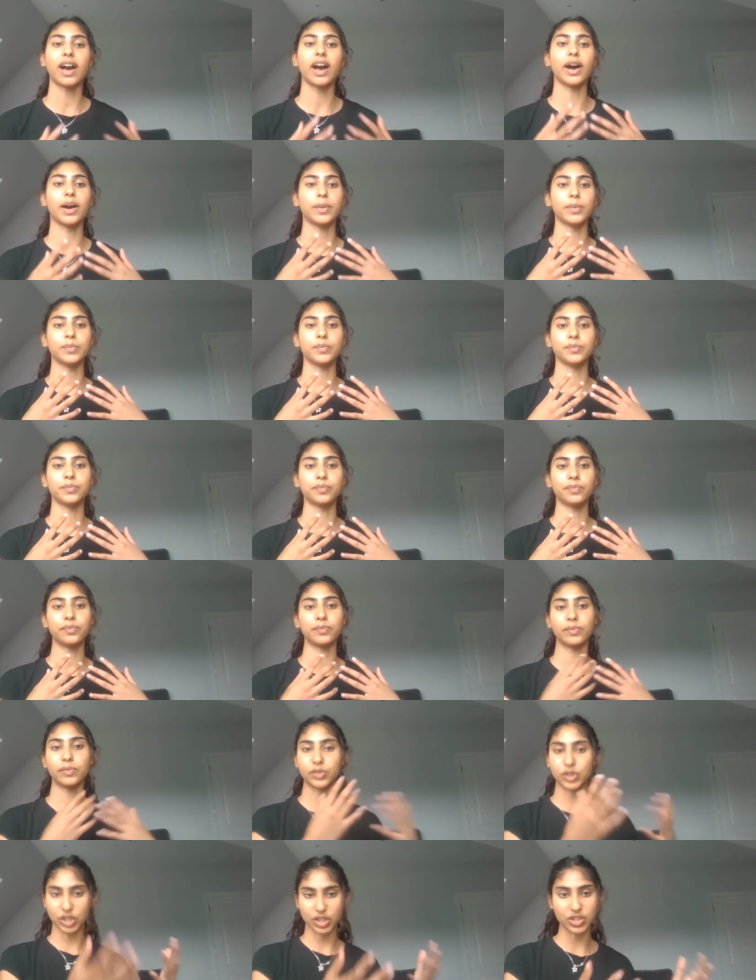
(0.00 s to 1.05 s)
Um,
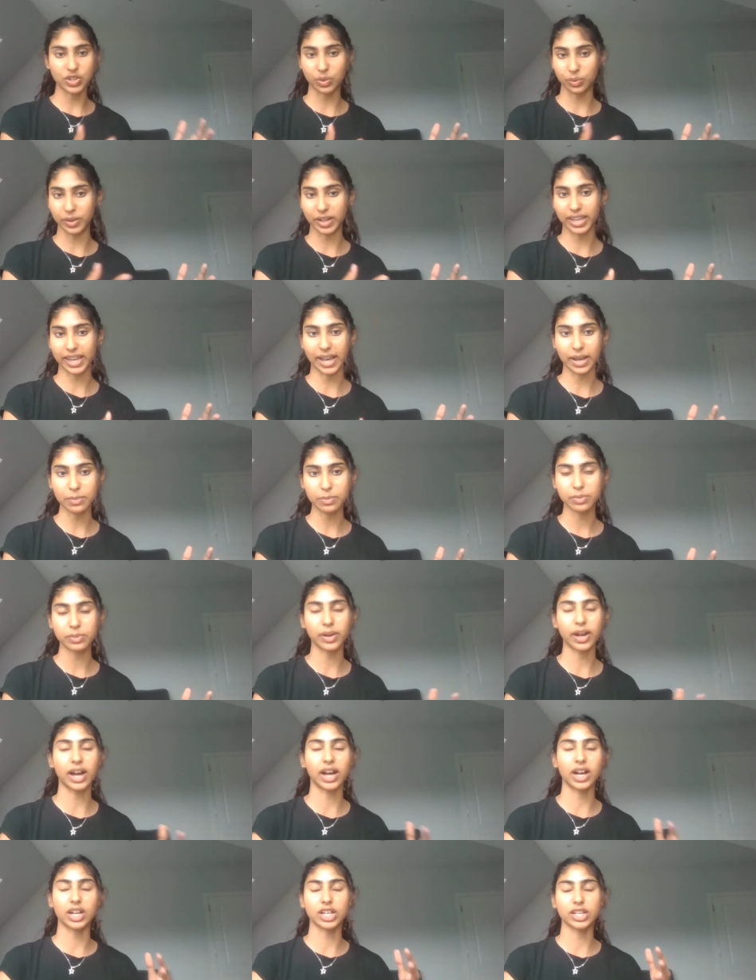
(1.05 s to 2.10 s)
just to recap,
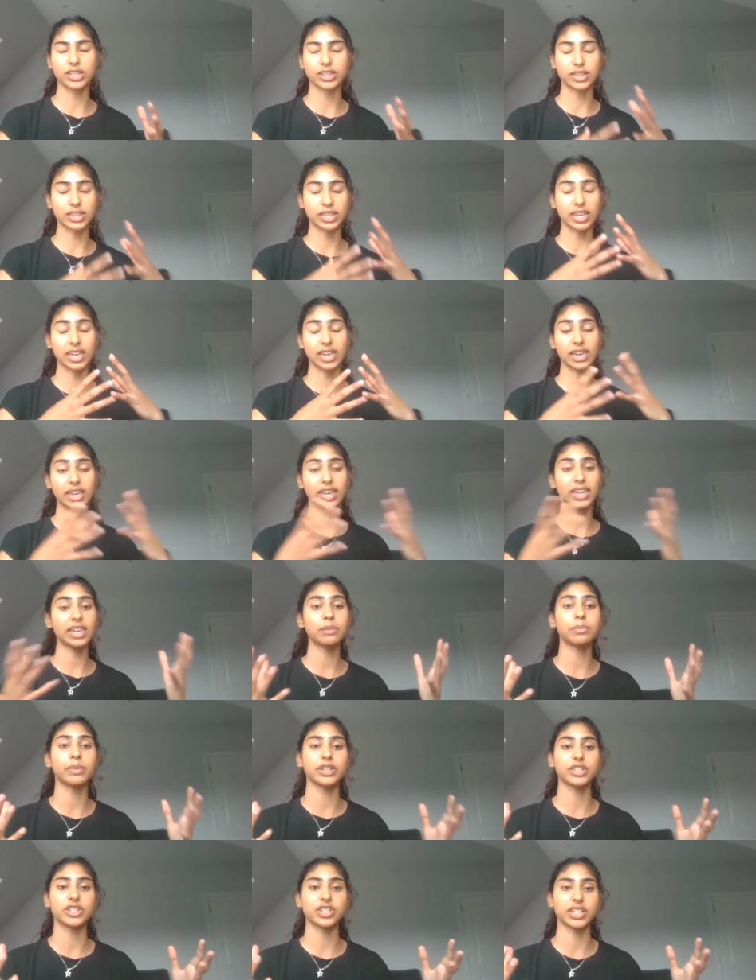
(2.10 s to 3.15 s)
uh, the
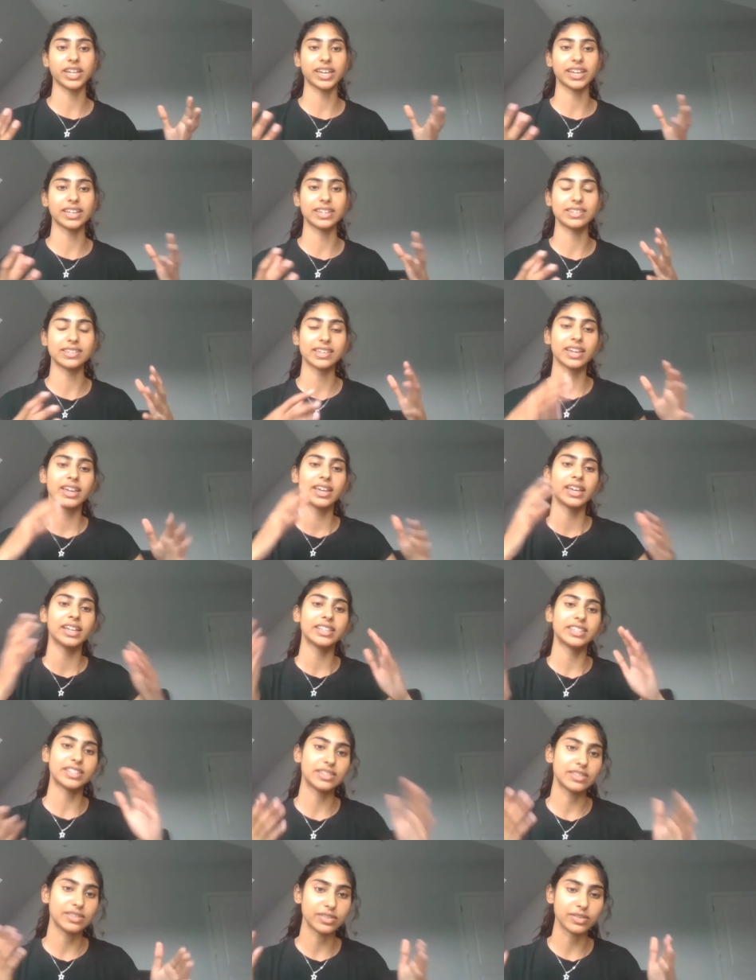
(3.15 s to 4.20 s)
heat budget is
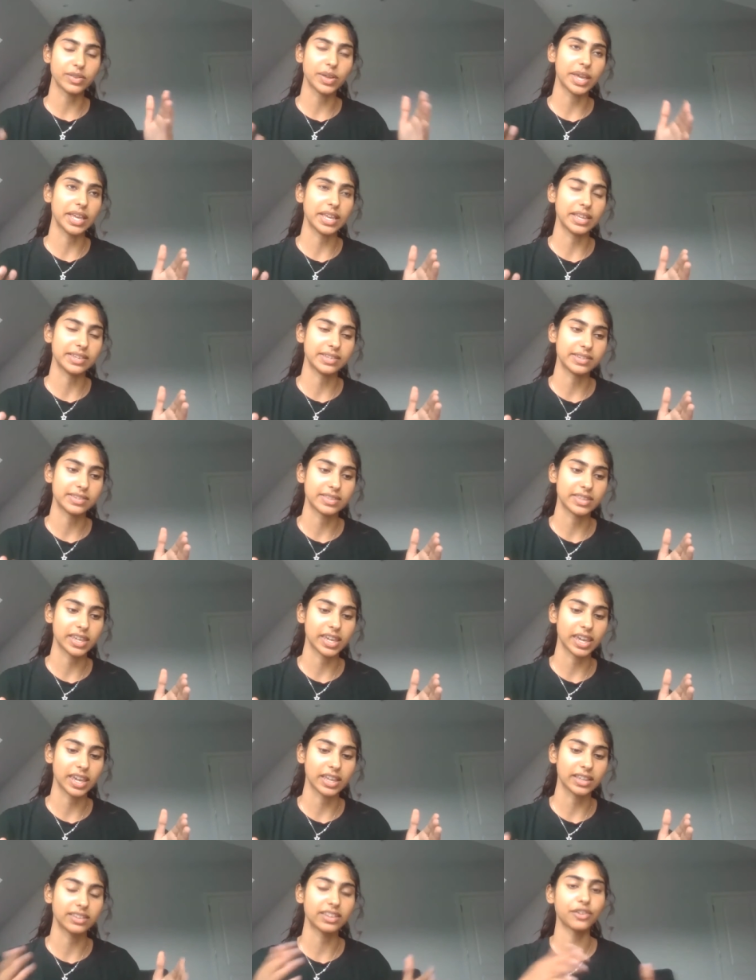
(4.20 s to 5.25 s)
is
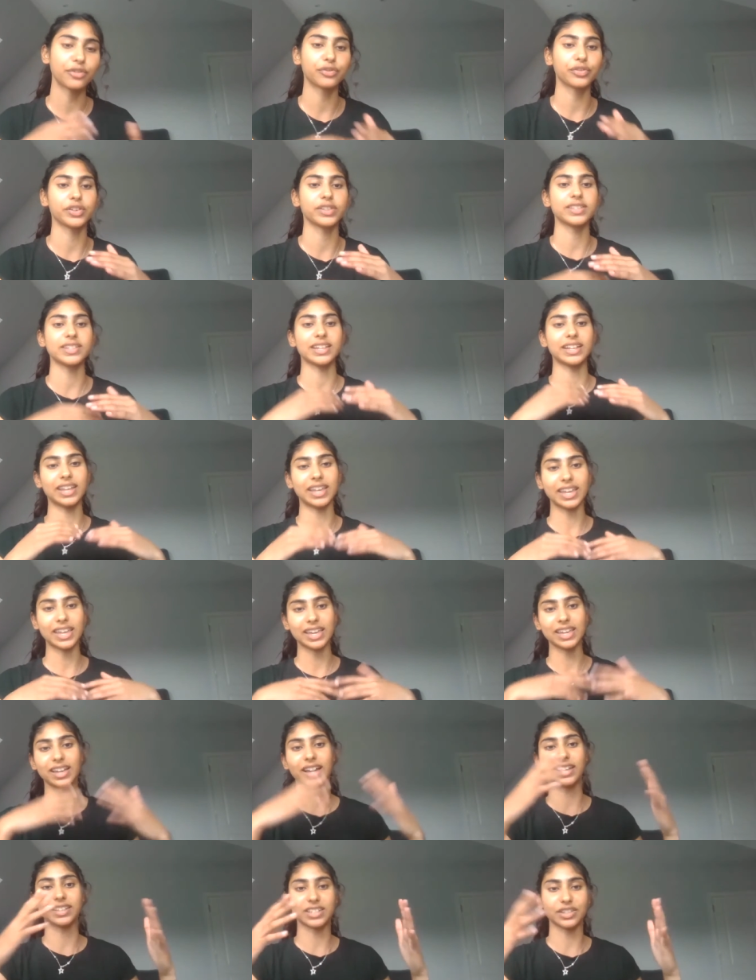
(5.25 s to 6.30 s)
the difference in
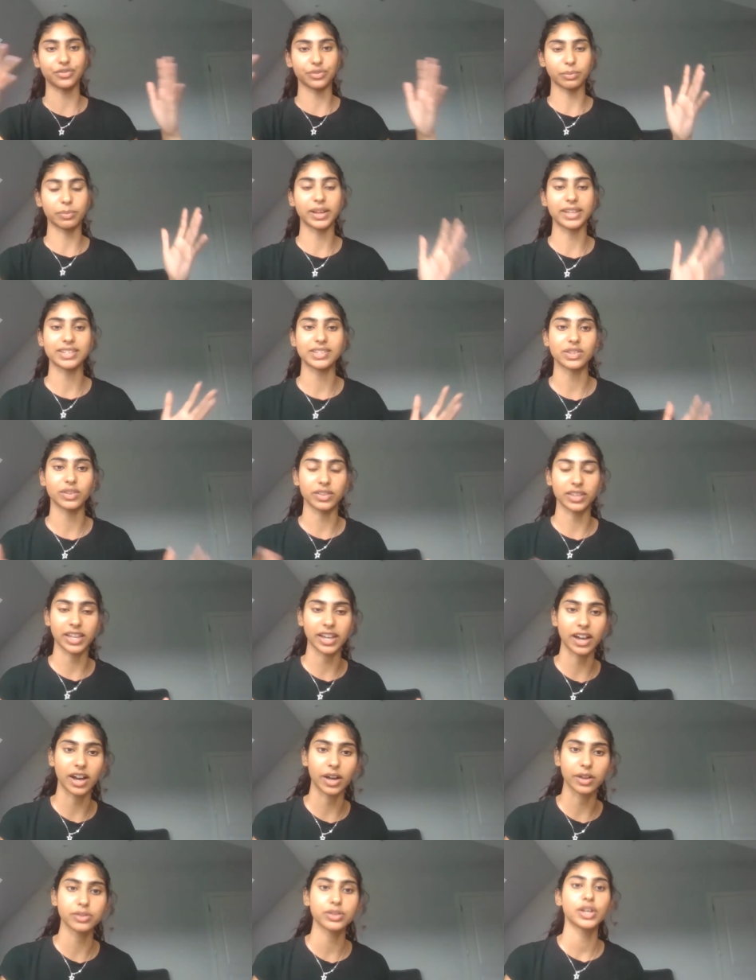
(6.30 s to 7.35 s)
heat at different places on the
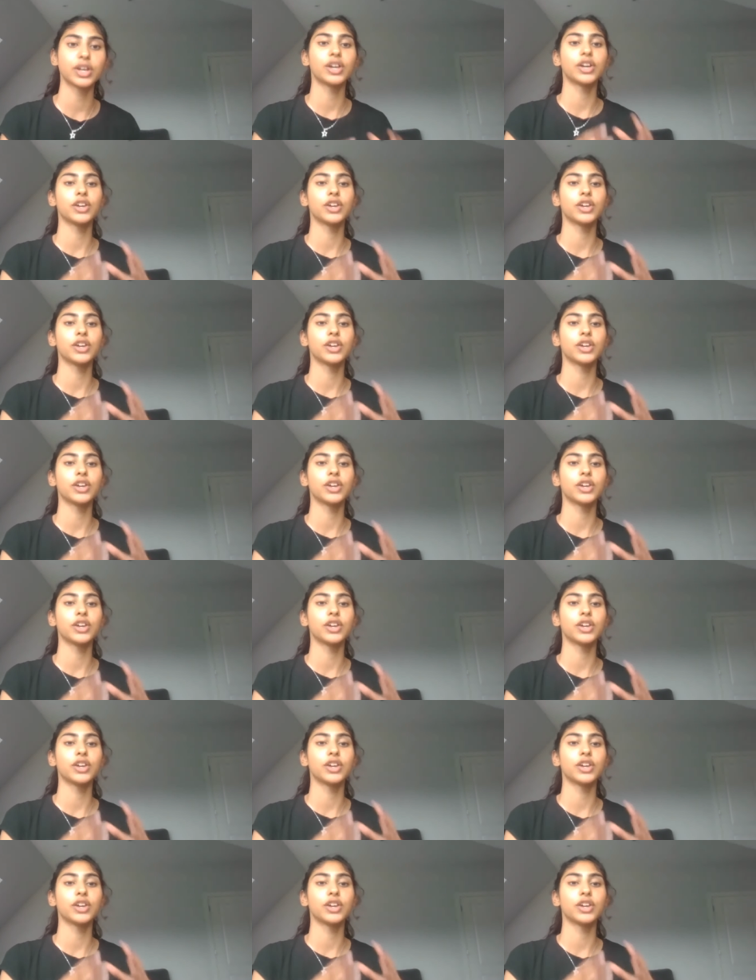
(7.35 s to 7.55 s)
Earth